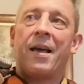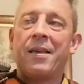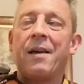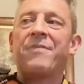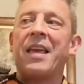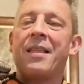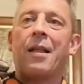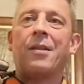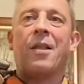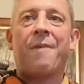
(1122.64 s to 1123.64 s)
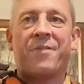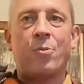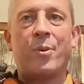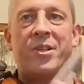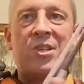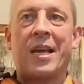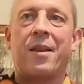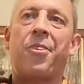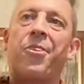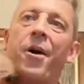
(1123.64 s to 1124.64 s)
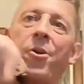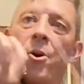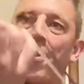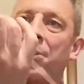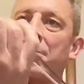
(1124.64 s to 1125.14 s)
You have to hear that lift between the second and third up.